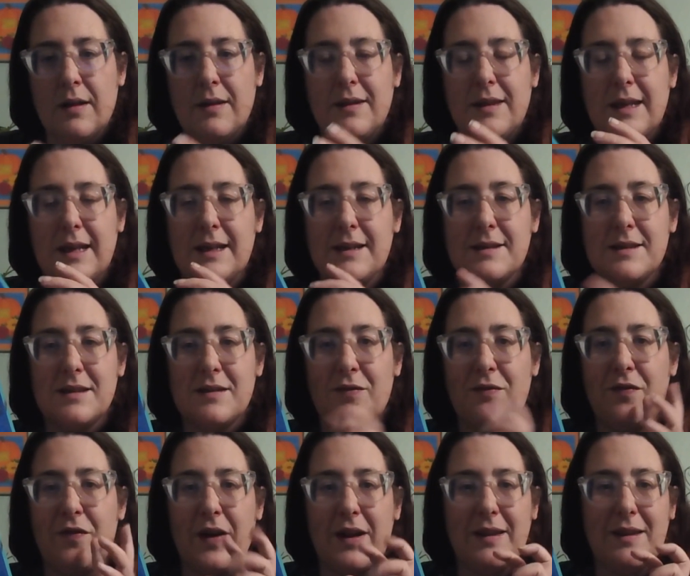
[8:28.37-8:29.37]
these
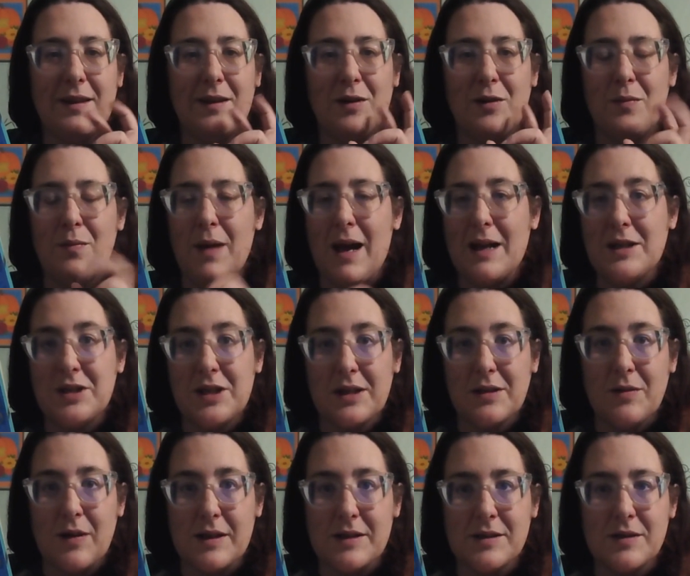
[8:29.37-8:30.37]
fun little
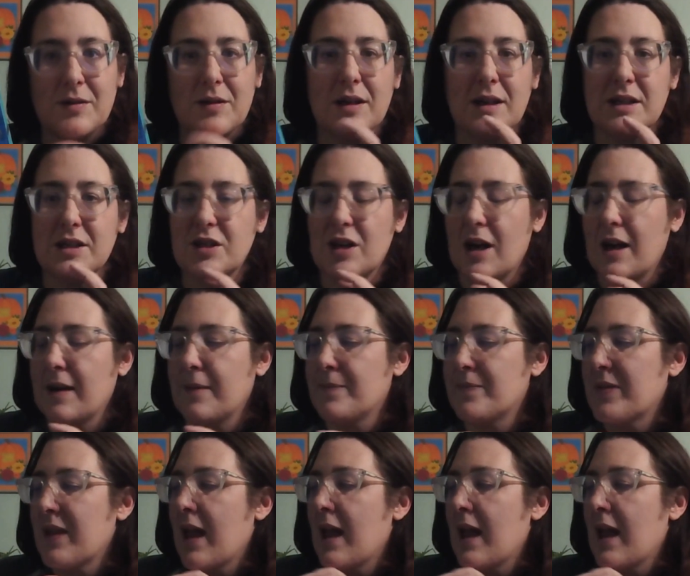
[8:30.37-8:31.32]
magic quest stories, right?